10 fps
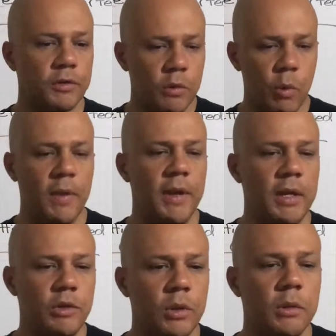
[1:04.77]
So when
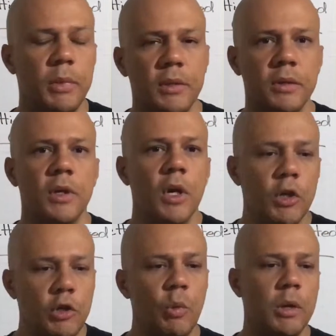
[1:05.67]
they join the business,
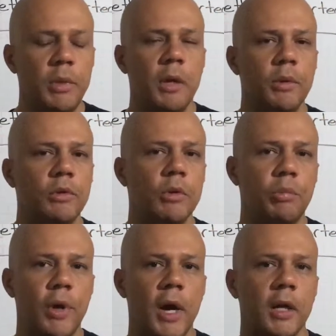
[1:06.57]
you want to be able to do a
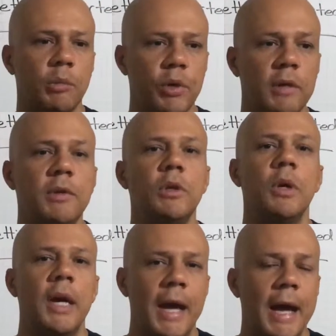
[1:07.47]
product preview